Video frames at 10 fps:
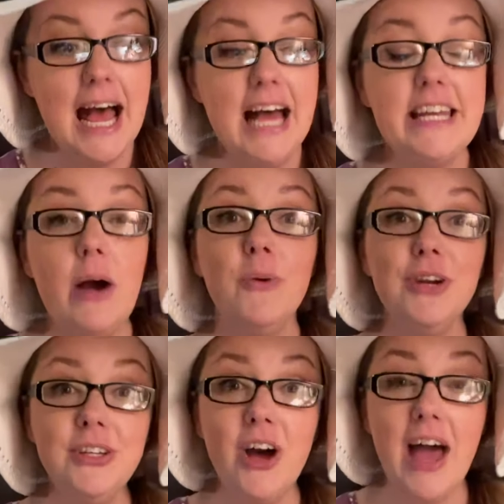Now we're
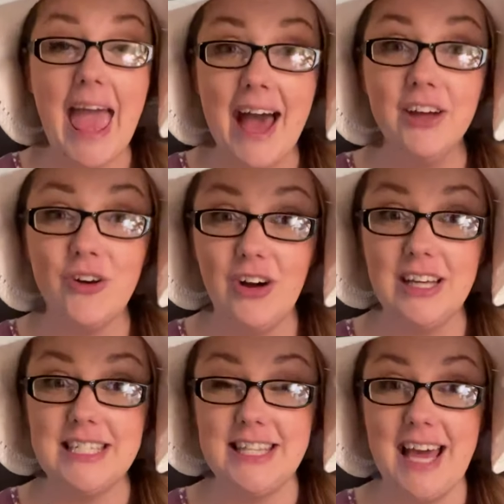going to add
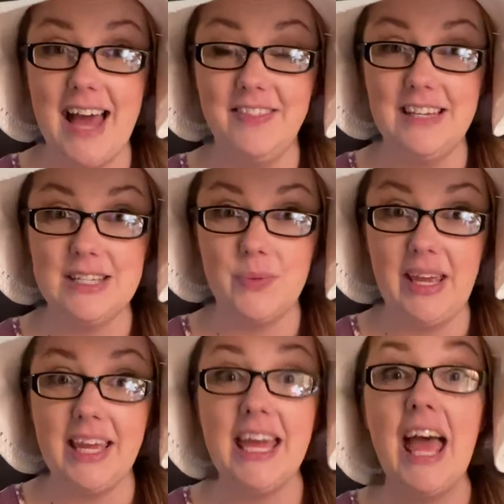on to that this
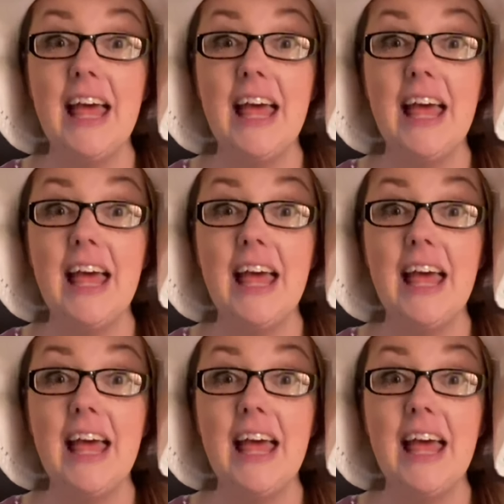week.